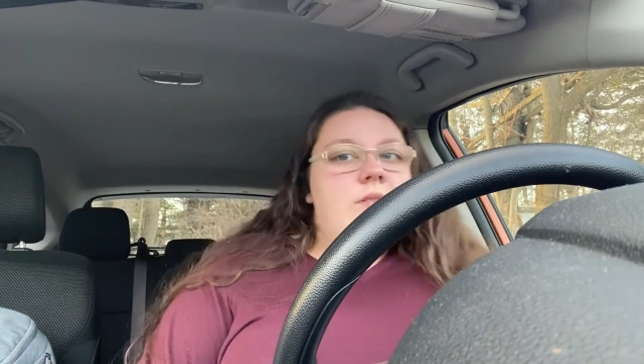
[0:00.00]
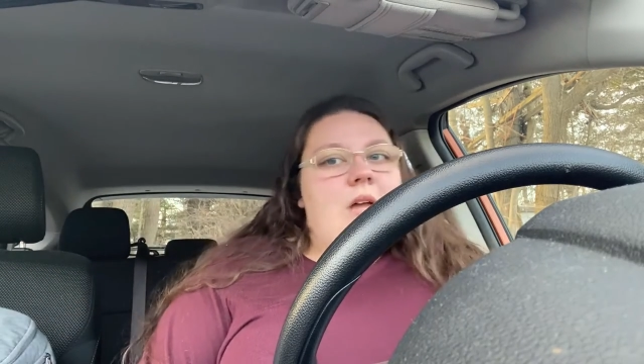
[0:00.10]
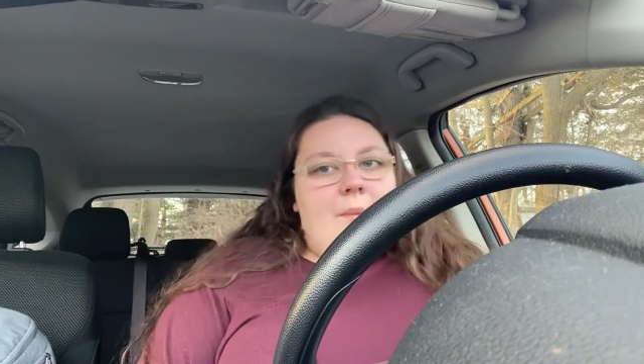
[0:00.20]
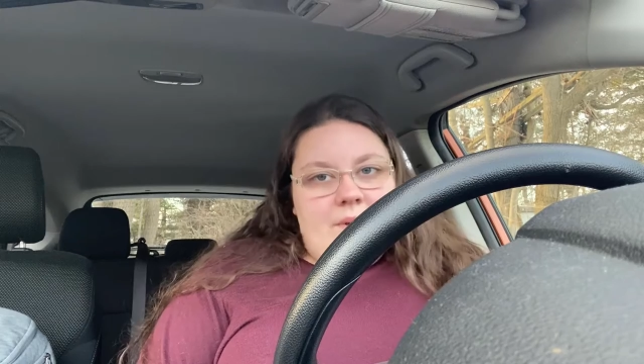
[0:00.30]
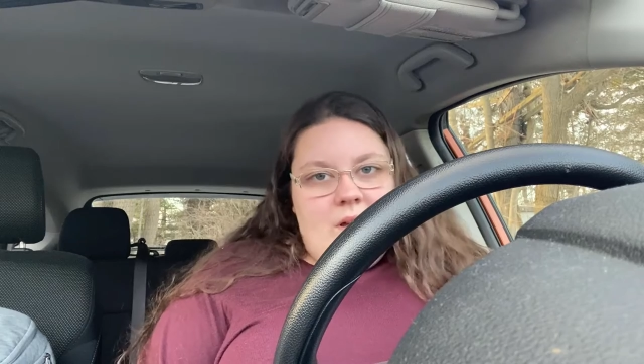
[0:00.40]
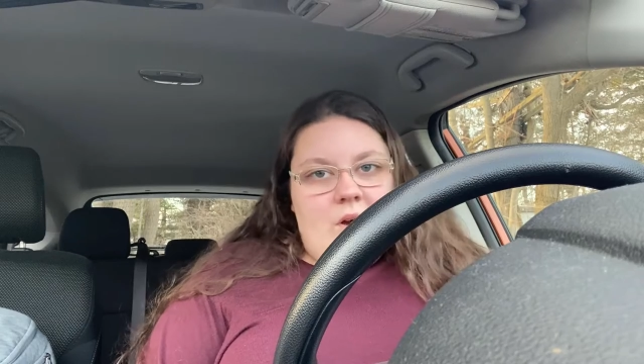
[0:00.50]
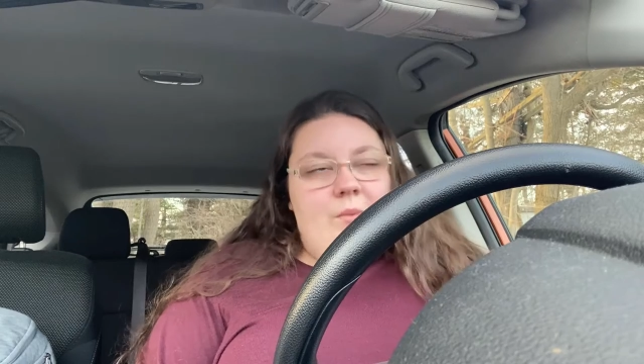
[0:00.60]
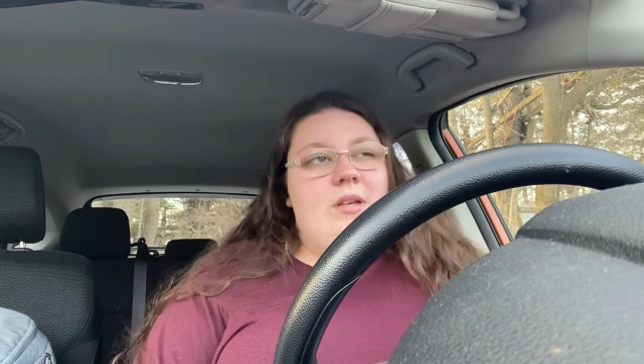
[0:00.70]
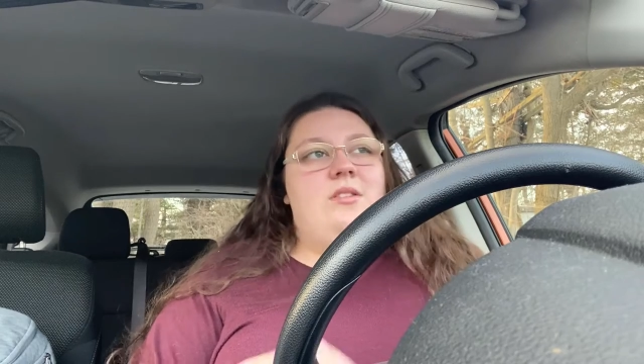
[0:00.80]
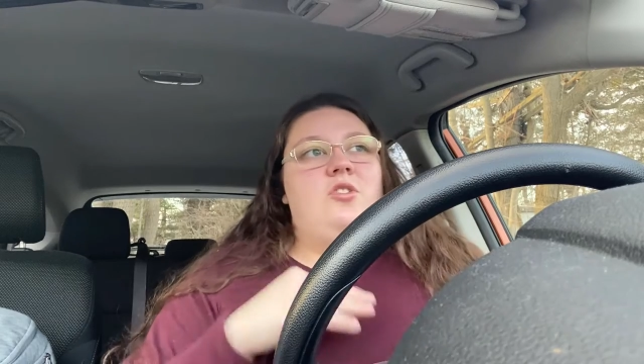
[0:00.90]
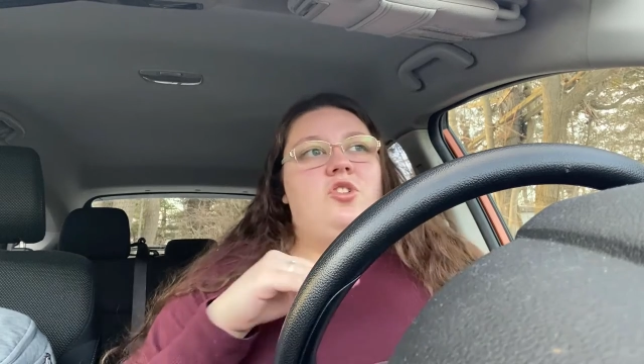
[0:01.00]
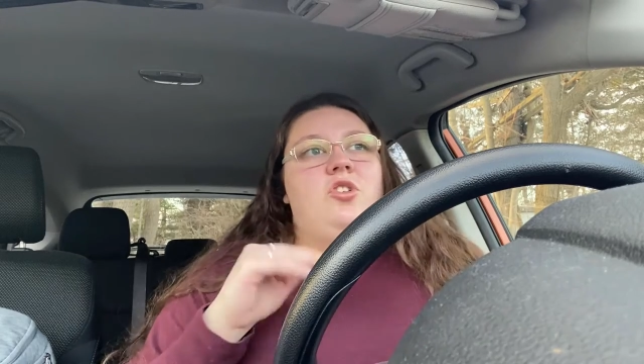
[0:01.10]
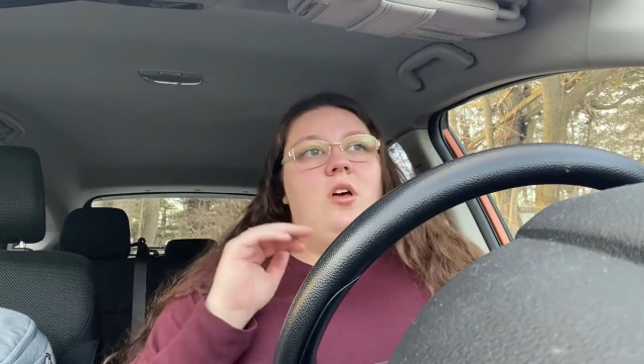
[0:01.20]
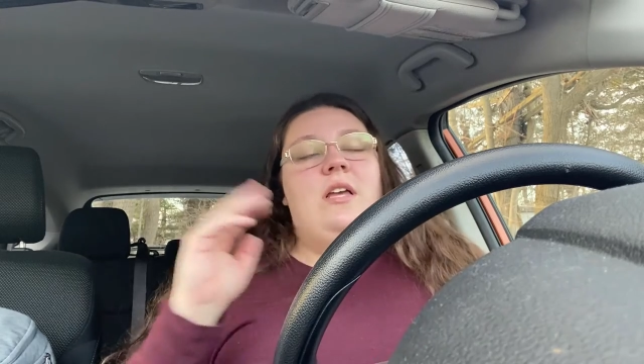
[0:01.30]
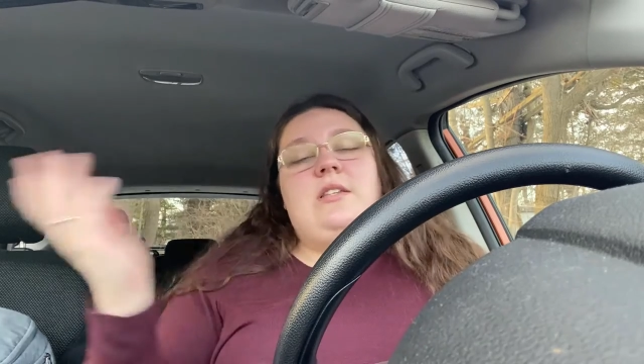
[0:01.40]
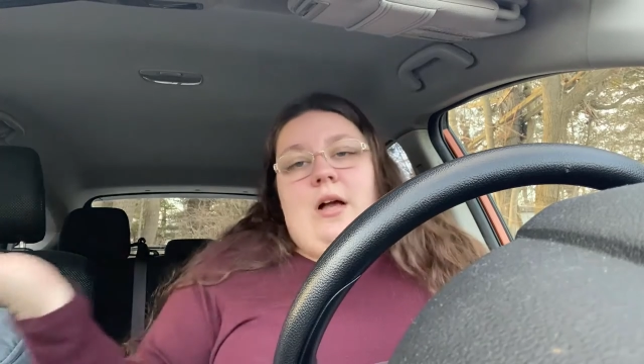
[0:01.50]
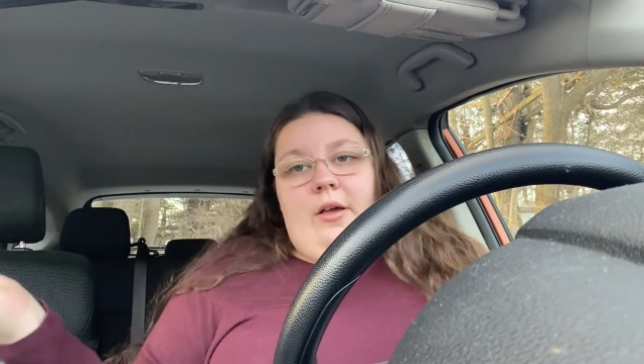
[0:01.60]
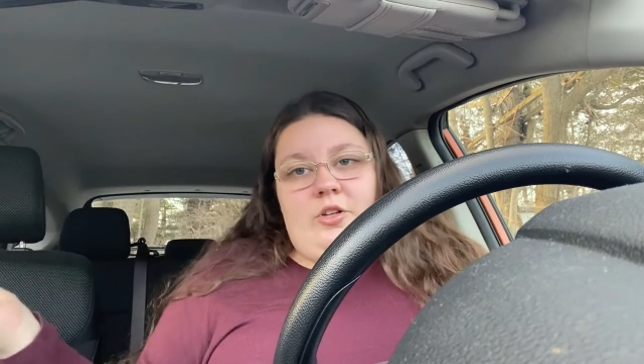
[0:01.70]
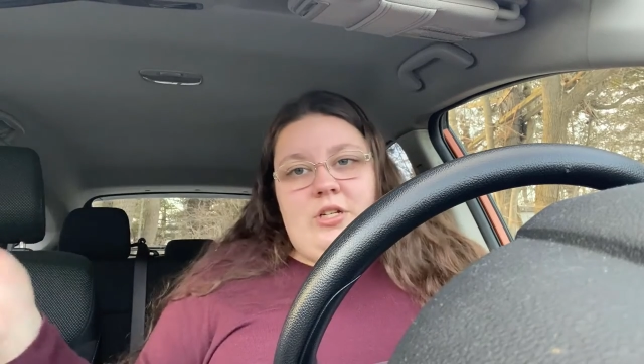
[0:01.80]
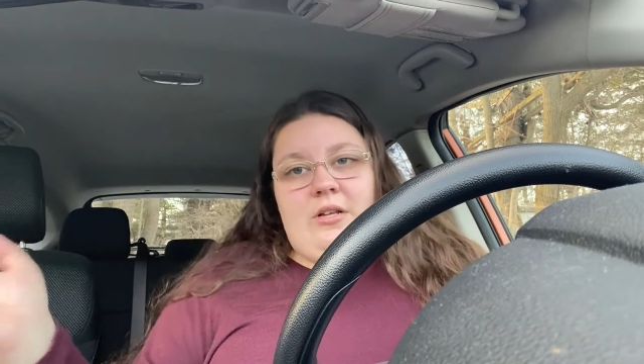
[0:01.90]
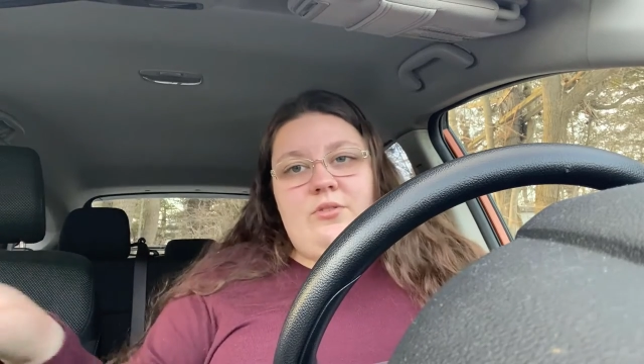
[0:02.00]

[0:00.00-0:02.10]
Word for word: stop and go because there's, it's a college town.